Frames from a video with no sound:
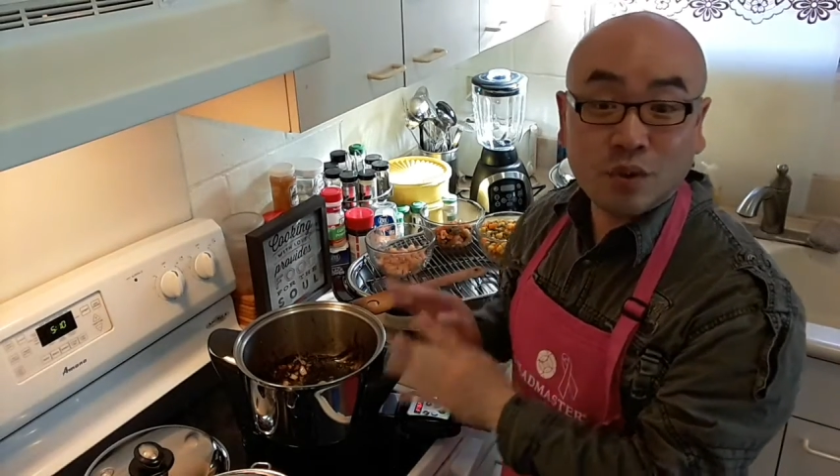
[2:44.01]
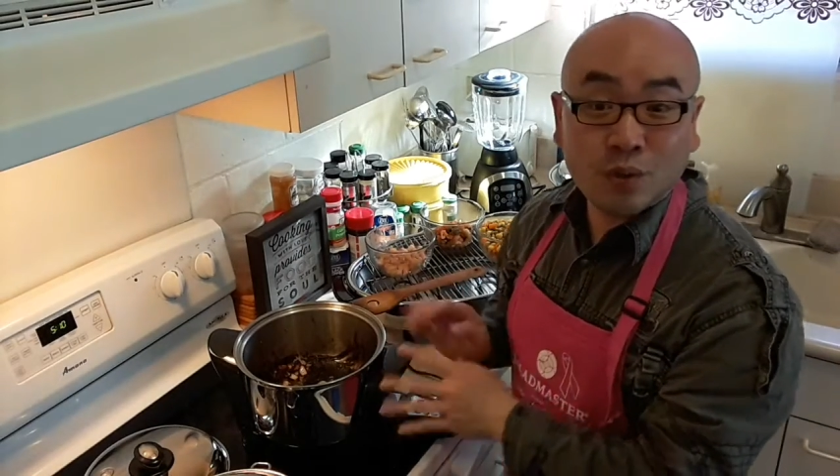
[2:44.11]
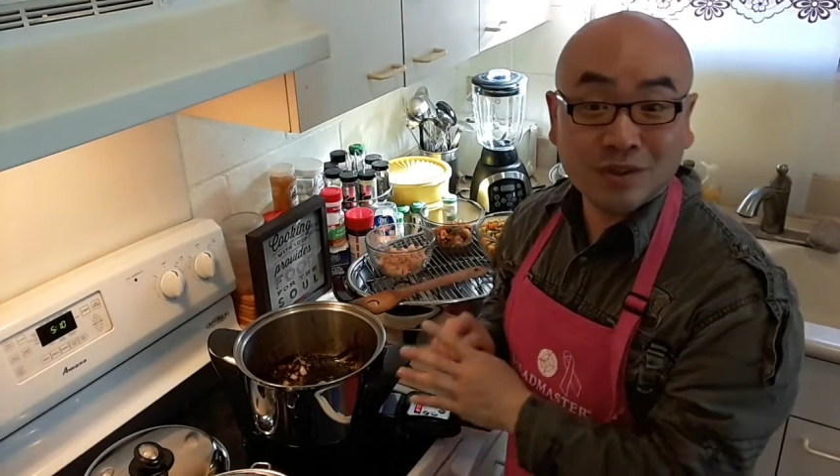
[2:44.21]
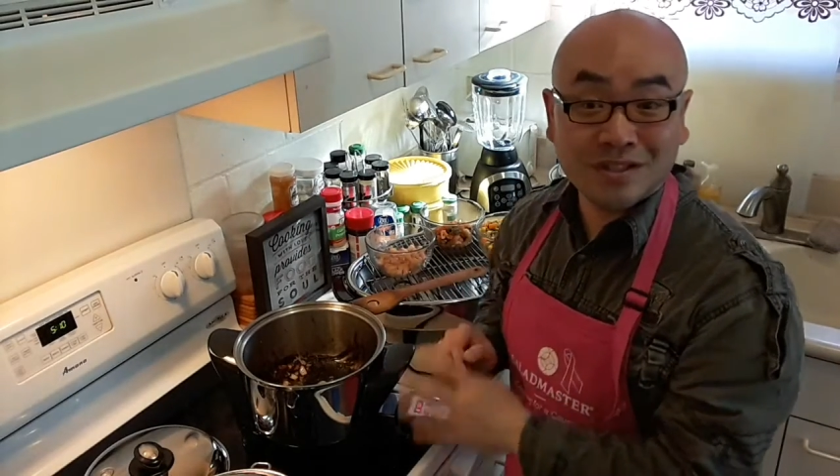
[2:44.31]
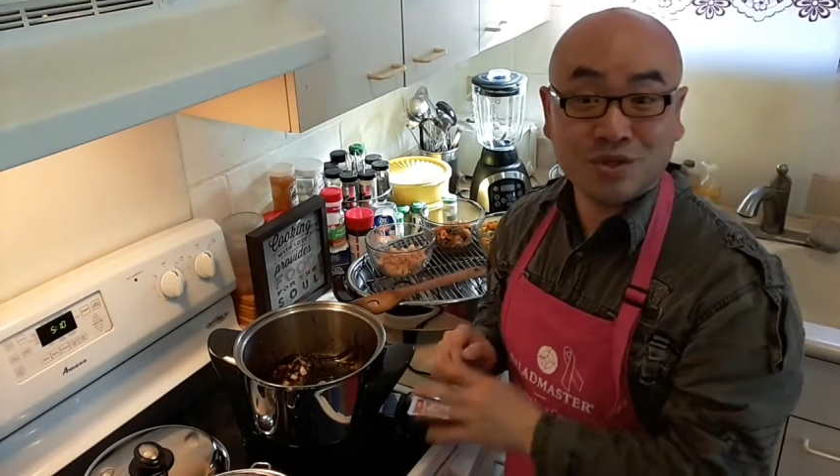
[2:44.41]

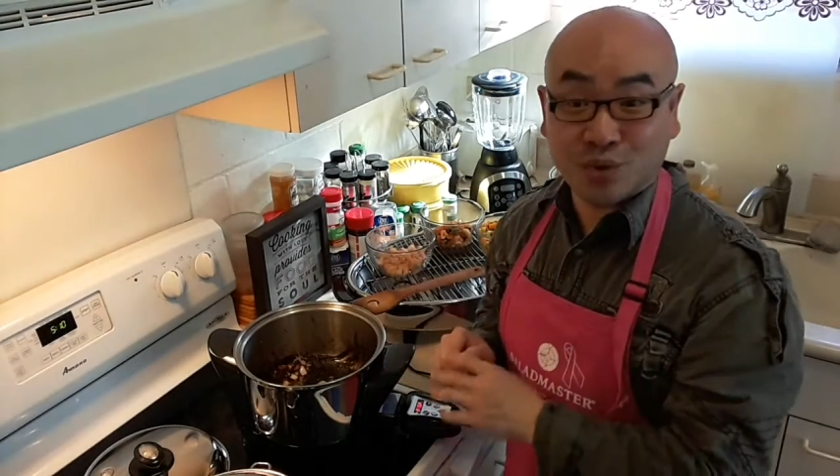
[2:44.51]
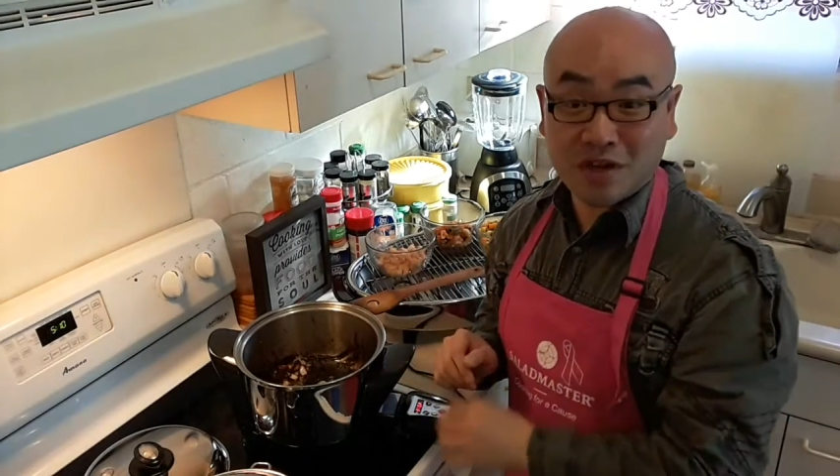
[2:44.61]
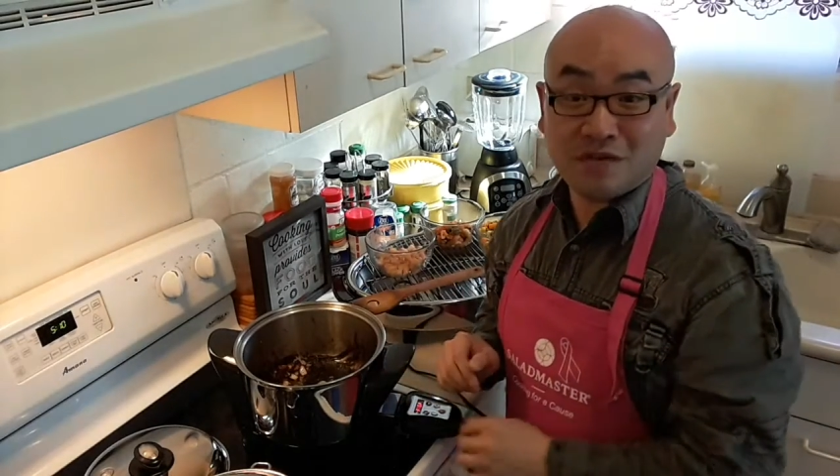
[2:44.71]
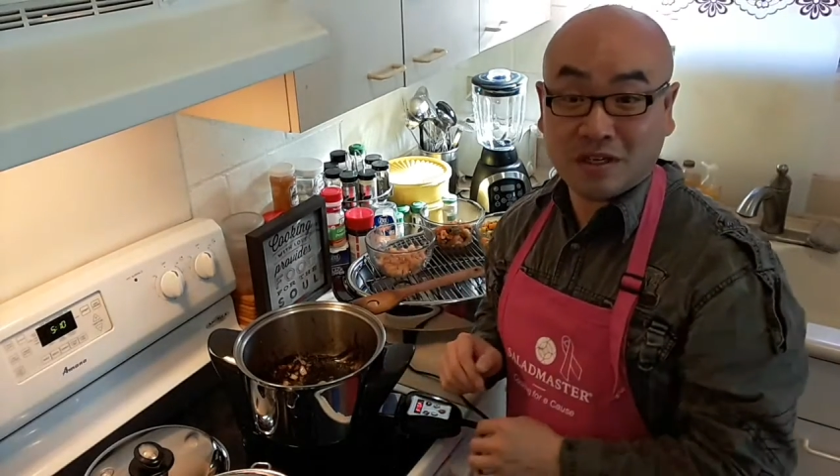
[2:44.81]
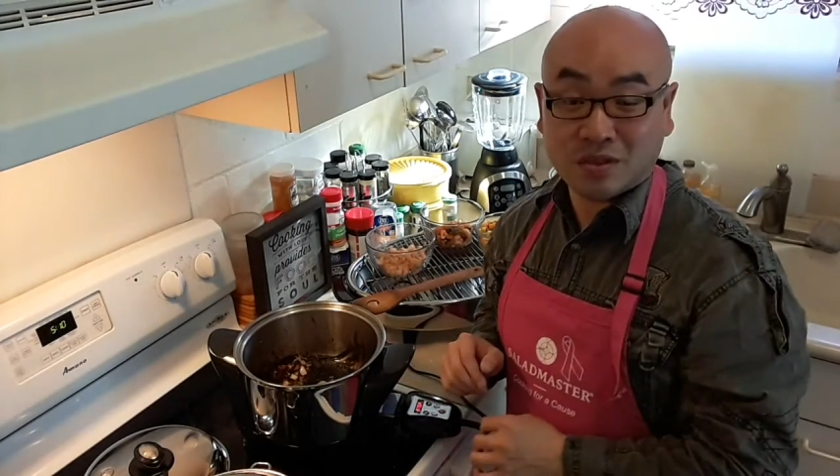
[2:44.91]
want with this
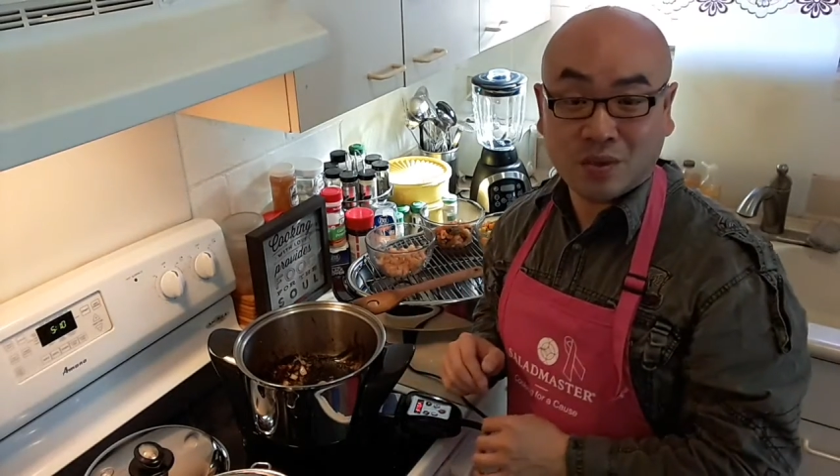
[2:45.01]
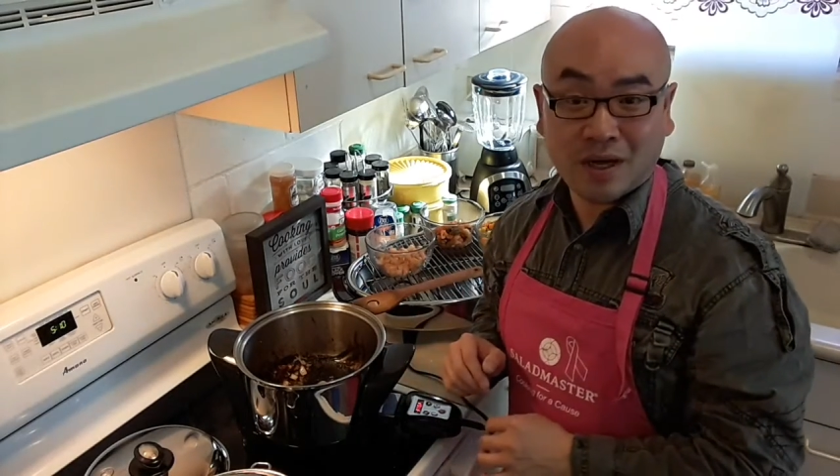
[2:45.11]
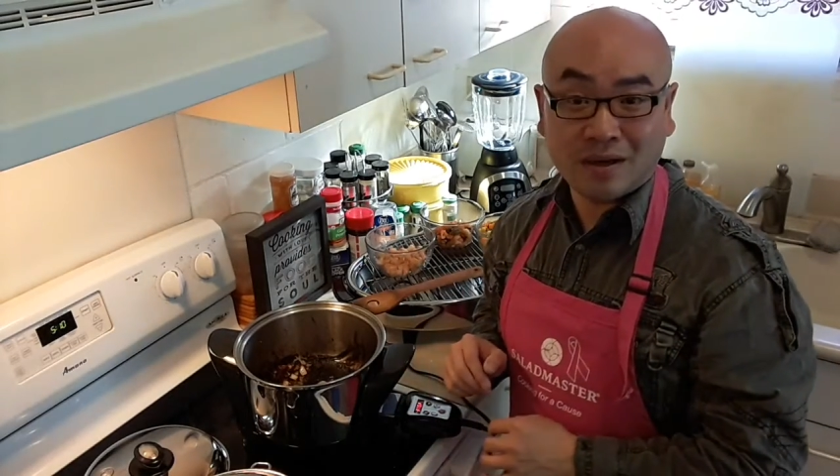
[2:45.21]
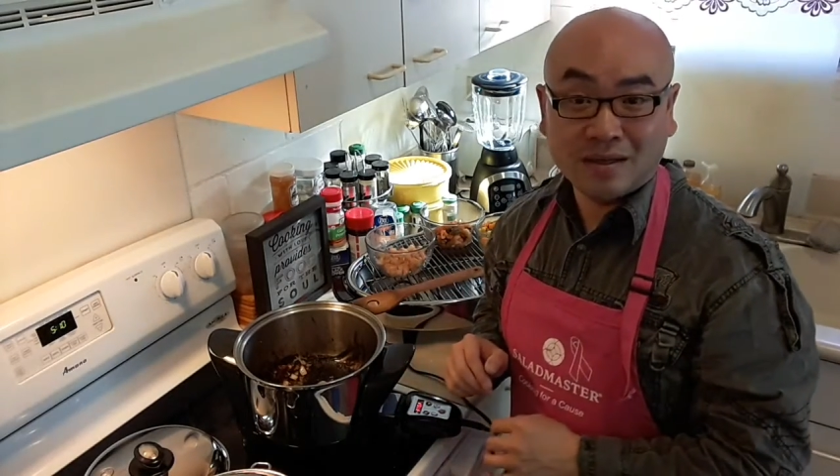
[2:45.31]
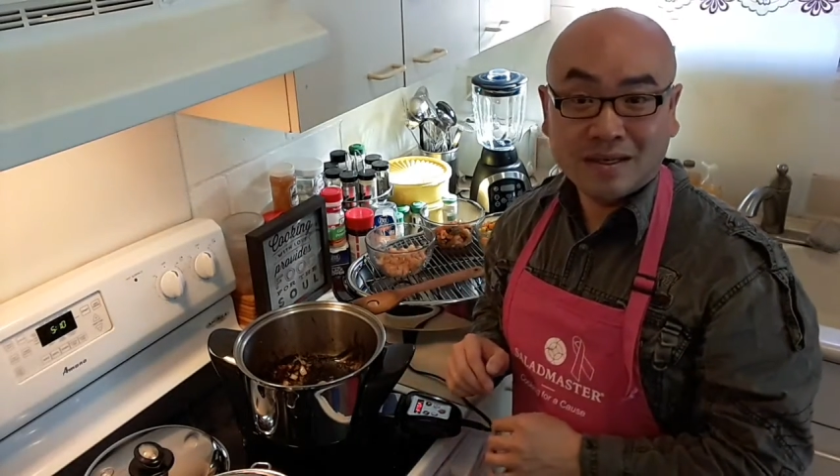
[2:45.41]
gravy as
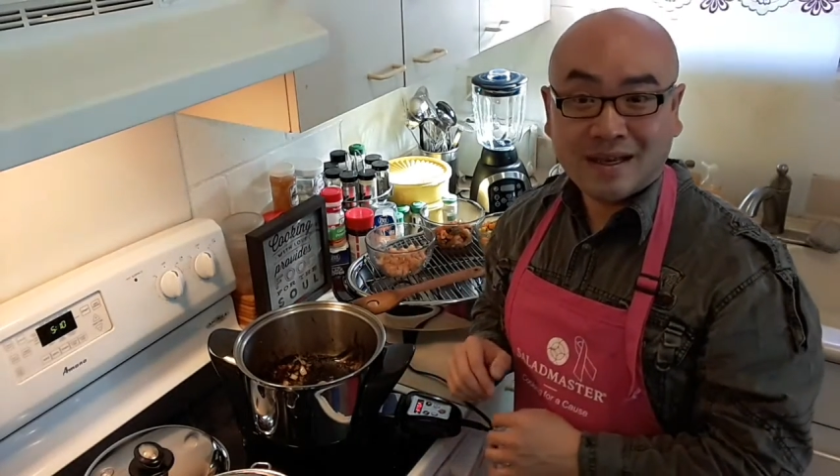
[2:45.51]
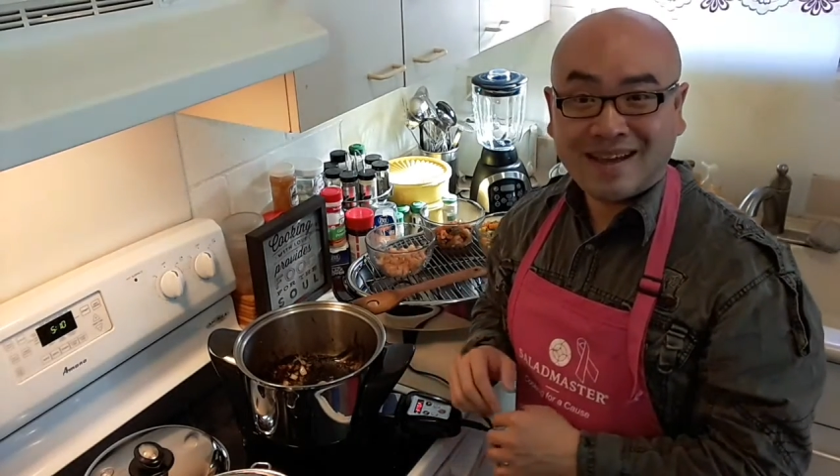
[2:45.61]
well.